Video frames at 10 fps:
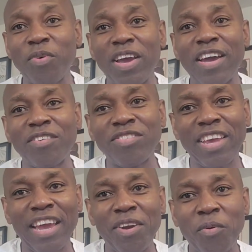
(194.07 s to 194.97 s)
way of
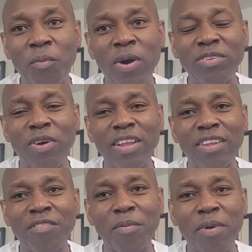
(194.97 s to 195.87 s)
saying what do I
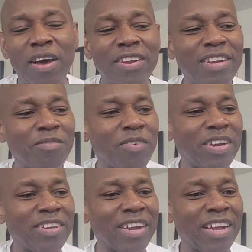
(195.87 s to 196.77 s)
love about it and
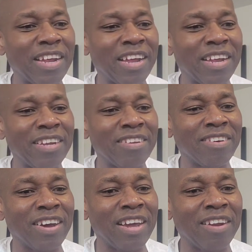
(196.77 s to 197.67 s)
what do I uh, do
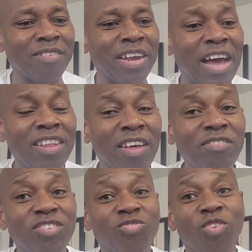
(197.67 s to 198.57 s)
I hate about it. I love
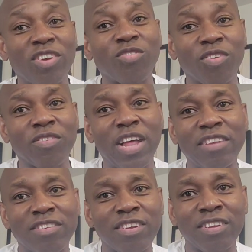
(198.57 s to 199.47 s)
the structure of
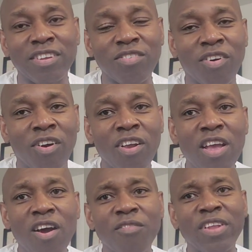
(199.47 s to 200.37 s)
classical guitar,
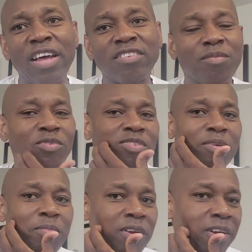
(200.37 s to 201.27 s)
of classical
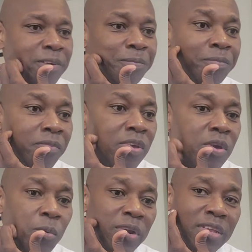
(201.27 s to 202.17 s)
music period.
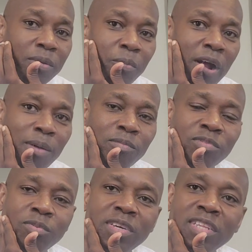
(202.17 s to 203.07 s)
One of the
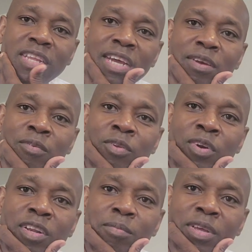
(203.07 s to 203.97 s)
problems with like
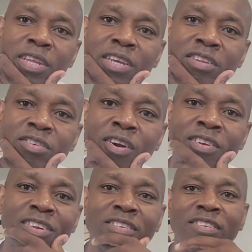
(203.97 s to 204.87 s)
learning to play the guitar,
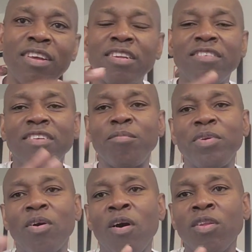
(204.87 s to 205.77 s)
there's a tendency to
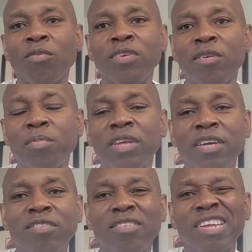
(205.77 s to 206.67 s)
be all over the
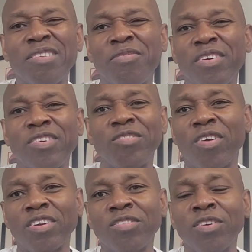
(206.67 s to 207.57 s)
place. It's not very
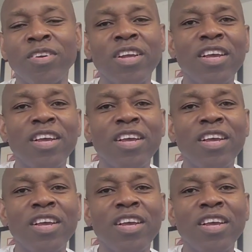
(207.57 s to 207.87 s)
structured.